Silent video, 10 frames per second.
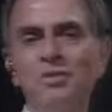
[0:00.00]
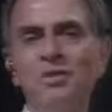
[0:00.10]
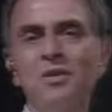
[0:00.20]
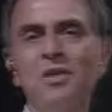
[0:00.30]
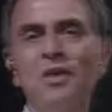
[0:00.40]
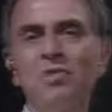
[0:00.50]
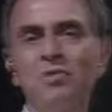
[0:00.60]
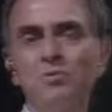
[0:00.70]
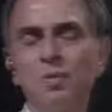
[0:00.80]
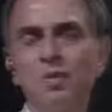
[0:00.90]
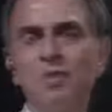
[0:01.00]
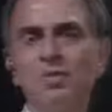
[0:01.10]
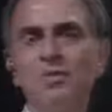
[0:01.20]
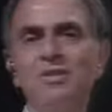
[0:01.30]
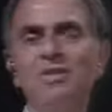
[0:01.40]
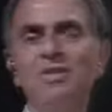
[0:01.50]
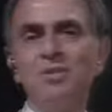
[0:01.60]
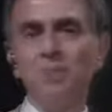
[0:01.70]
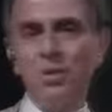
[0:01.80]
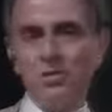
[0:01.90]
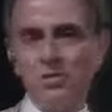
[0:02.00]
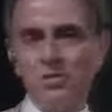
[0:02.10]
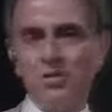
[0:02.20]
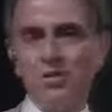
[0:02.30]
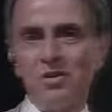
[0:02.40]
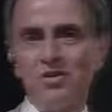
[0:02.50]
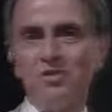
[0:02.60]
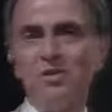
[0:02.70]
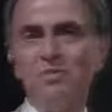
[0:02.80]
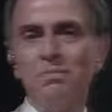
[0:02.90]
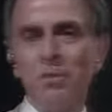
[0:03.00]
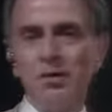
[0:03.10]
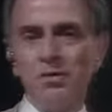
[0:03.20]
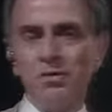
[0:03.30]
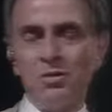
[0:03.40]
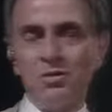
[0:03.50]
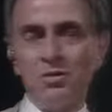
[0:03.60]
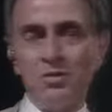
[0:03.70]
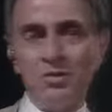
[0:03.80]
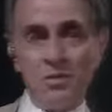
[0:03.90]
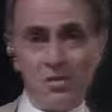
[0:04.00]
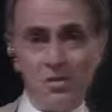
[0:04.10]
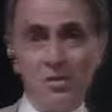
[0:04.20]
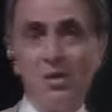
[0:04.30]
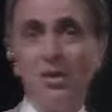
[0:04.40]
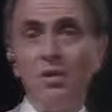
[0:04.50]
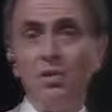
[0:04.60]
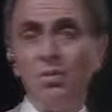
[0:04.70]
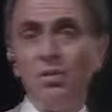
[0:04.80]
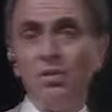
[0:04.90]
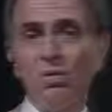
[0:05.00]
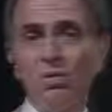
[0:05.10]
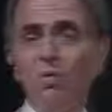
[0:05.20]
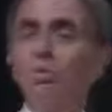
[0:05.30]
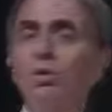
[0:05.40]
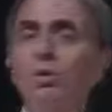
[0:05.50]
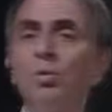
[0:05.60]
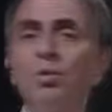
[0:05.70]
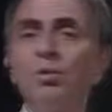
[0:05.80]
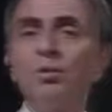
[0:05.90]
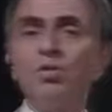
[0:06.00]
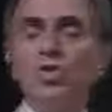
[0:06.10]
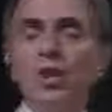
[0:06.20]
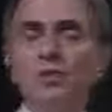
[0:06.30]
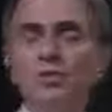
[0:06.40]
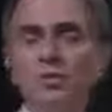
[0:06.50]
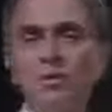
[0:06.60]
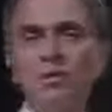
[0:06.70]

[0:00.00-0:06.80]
and the conscious mind disposes, that is, compares those ideas with the real world, checks for